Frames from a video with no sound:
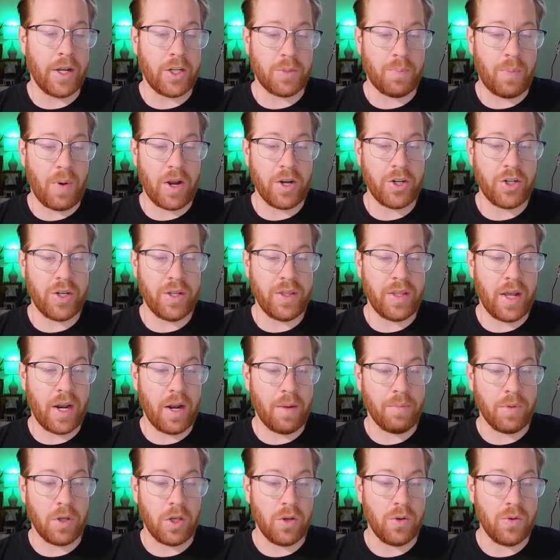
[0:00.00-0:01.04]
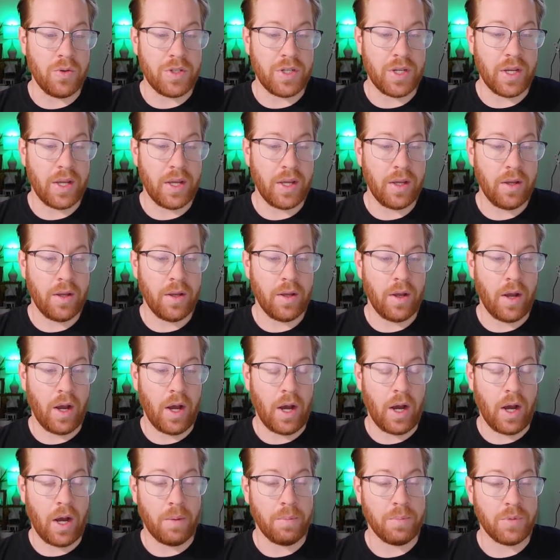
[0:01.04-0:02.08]
expression that I'm using.
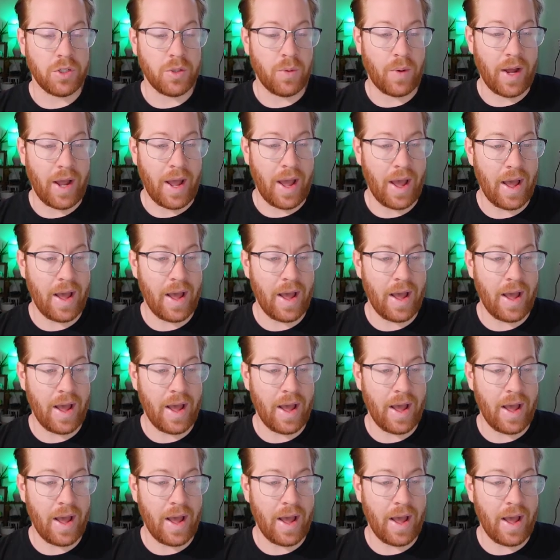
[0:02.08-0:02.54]
So I